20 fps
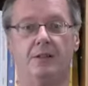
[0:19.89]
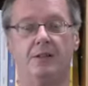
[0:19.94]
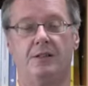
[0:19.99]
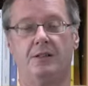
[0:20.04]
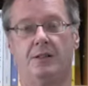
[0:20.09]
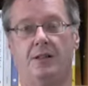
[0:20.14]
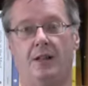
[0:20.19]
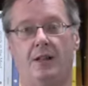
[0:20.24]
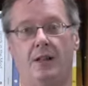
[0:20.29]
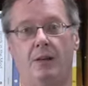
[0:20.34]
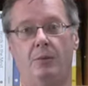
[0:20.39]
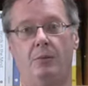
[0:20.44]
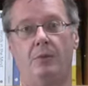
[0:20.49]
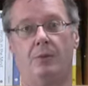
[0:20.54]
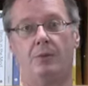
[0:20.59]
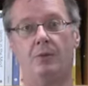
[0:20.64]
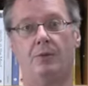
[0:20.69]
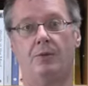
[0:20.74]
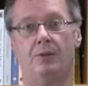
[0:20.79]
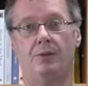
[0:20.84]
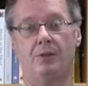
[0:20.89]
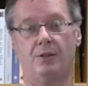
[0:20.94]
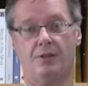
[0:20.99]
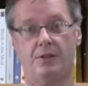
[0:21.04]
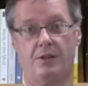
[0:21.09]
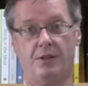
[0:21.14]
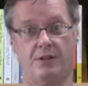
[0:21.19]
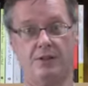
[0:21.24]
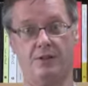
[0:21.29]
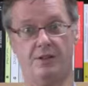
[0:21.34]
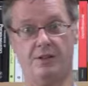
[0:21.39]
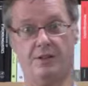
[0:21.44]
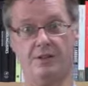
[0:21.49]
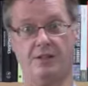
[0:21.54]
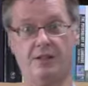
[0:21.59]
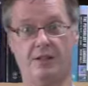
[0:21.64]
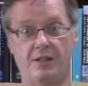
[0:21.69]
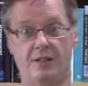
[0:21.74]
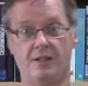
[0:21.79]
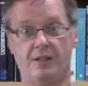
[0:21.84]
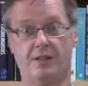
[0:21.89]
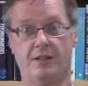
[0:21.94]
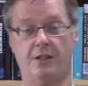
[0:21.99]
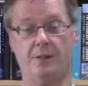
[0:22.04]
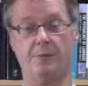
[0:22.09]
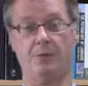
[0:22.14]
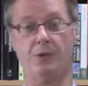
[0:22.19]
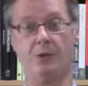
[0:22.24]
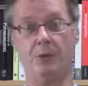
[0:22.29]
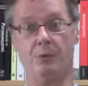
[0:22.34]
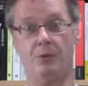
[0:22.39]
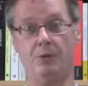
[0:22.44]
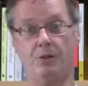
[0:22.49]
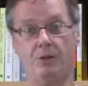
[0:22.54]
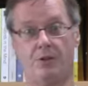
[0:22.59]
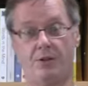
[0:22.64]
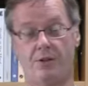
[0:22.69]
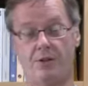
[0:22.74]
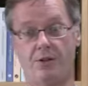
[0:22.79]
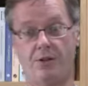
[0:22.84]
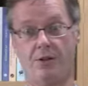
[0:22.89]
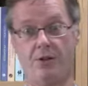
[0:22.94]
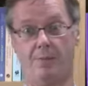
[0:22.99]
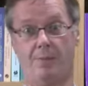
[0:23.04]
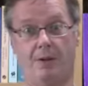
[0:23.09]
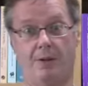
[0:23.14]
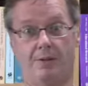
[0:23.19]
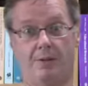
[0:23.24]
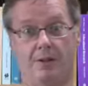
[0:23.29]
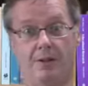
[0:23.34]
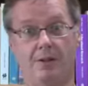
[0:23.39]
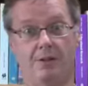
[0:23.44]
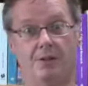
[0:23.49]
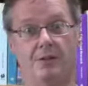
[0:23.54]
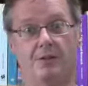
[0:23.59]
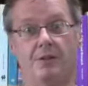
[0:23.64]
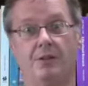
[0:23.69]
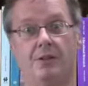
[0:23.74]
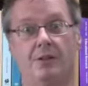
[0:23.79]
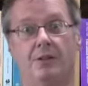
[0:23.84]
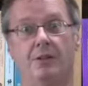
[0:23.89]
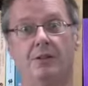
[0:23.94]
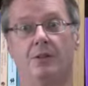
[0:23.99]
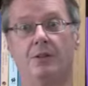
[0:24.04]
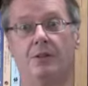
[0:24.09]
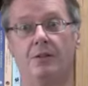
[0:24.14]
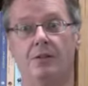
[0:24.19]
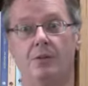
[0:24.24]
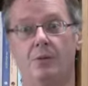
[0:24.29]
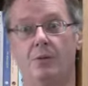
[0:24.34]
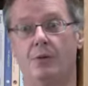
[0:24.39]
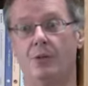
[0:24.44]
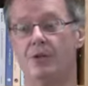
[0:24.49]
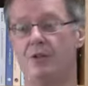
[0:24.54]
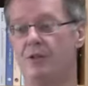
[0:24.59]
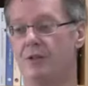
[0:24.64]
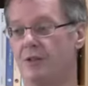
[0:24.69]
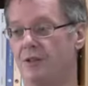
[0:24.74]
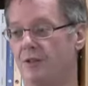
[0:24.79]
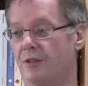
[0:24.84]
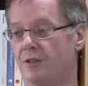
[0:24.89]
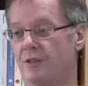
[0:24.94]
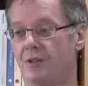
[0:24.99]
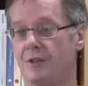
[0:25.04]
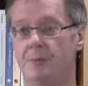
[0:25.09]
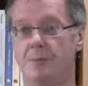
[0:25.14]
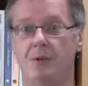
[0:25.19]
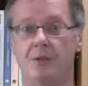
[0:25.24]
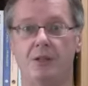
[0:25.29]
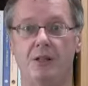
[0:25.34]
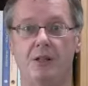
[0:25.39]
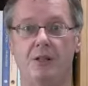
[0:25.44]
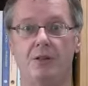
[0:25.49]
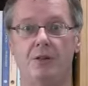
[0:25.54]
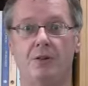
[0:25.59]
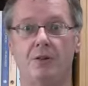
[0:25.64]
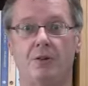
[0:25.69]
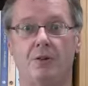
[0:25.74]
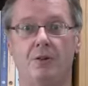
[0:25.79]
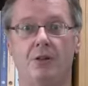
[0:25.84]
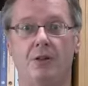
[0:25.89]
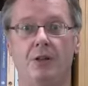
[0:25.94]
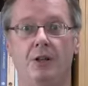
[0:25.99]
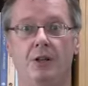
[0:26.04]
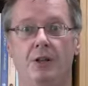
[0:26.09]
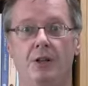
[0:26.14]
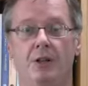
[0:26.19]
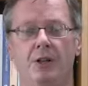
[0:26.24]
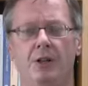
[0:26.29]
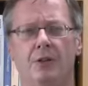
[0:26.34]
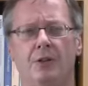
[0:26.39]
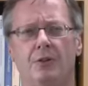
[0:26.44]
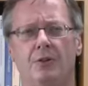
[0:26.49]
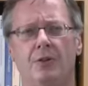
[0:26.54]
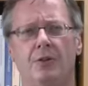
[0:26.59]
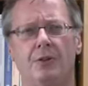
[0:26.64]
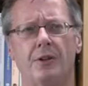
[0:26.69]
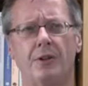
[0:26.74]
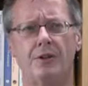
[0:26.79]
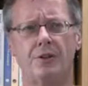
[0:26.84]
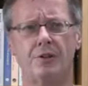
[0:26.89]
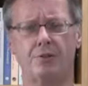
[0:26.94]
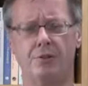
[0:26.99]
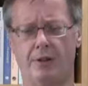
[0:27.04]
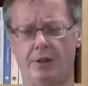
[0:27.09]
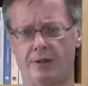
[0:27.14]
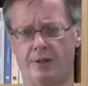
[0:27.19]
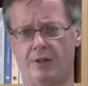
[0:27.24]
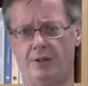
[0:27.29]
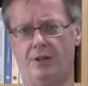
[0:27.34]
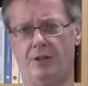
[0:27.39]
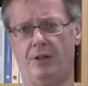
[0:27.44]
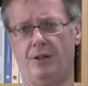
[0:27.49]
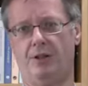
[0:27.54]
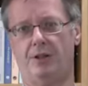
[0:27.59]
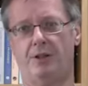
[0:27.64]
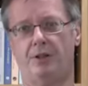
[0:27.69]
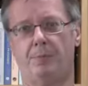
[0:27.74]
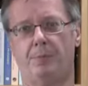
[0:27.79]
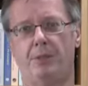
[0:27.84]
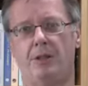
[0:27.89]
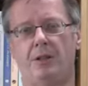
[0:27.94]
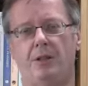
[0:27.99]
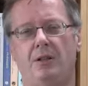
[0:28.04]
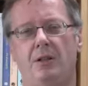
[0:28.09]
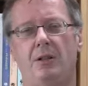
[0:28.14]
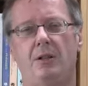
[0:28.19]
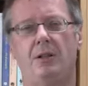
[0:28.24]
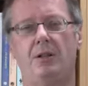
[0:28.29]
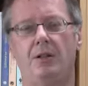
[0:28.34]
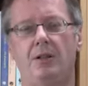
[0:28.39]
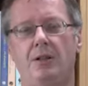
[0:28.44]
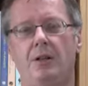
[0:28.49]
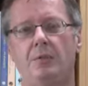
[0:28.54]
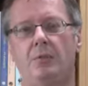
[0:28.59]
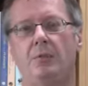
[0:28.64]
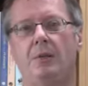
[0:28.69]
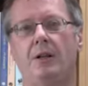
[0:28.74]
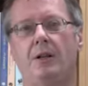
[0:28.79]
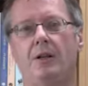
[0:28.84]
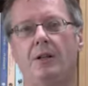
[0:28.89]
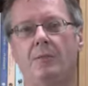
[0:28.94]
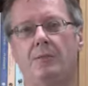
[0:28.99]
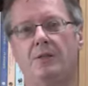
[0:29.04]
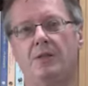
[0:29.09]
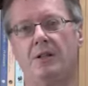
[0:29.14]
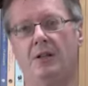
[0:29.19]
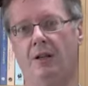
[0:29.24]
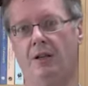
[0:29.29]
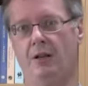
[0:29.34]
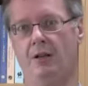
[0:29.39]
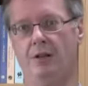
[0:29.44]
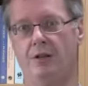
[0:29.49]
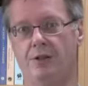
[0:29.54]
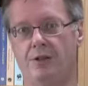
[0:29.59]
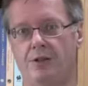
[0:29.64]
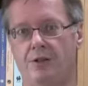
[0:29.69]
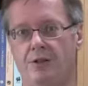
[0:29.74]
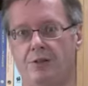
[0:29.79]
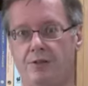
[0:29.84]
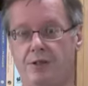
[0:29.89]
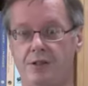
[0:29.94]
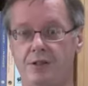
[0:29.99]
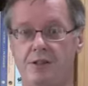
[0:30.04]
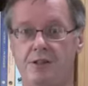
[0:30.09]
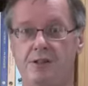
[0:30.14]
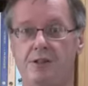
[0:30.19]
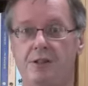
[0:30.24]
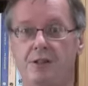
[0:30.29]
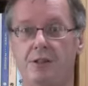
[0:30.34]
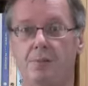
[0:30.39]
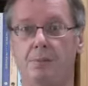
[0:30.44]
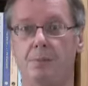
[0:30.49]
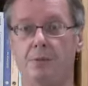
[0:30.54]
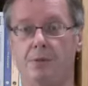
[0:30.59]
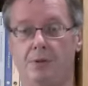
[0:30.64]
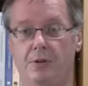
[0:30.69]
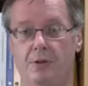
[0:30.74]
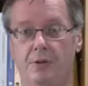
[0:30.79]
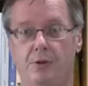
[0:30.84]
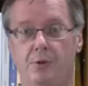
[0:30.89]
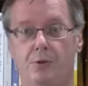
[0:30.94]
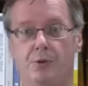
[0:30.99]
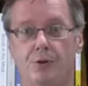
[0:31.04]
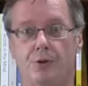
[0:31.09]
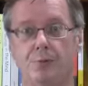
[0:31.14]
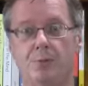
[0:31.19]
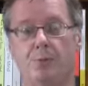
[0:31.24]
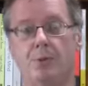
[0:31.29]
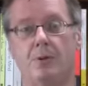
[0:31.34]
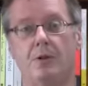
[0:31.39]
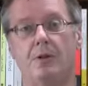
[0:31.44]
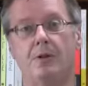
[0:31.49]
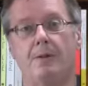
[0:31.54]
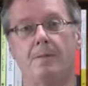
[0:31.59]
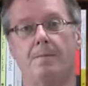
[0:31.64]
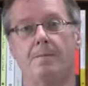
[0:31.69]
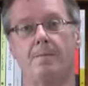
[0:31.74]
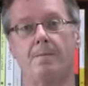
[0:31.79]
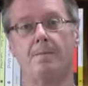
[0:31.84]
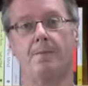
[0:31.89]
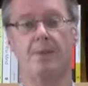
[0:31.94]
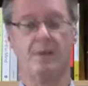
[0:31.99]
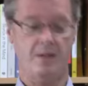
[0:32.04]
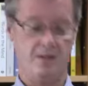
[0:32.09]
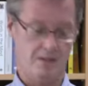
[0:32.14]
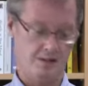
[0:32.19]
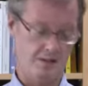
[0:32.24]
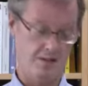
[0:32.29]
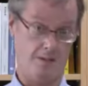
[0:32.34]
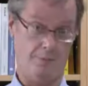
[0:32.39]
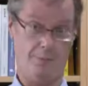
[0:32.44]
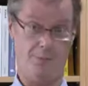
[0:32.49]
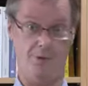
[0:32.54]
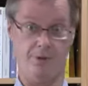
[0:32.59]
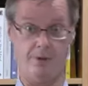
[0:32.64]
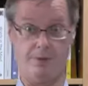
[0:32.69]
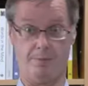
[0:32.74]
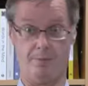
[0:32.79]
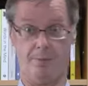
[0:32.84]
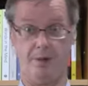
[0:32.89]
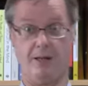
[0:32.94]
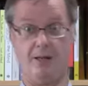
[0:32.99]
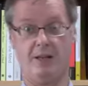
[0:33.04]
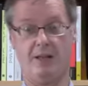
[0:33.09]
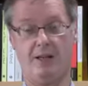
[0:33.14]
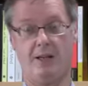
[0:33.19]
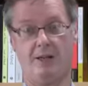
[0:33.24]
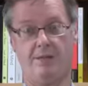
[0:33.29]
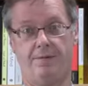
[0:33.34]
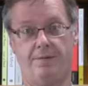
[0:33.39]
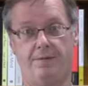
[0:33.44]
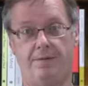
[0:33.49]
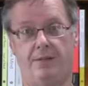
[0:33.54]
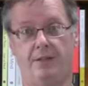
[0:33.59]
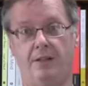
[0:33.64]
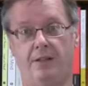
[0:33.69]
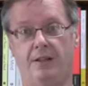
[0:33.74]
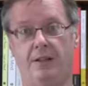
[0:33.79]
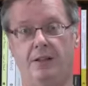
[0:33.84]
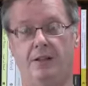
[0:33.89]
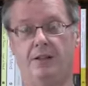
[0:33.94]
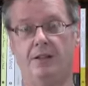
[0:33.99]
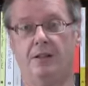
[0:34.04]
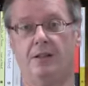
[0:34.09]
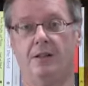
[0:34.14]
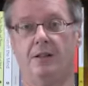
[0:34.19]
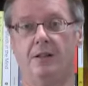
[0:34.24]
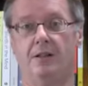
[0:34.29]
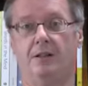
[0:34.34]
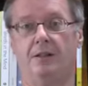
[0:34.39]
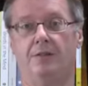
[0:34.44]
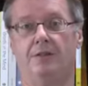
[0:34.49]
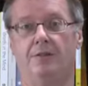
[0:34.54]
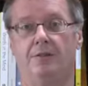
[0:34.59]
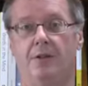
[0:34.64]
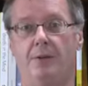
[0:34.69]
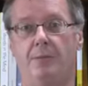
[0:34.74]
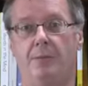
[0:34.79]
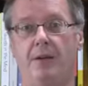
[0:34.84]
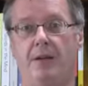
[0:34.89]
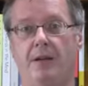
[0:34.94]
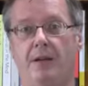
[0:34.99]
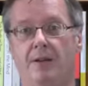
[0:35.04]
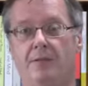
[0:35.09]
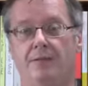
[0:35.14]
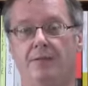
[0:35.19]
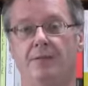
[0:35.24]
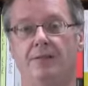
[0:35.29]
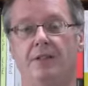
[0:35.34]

today, we're going to discuss these next time. So I want you to think about these questions, and these pertain to your learning strategies, particularly when it comes to English. So this is in the book, the course booklet. I put a PDF link, free PDF.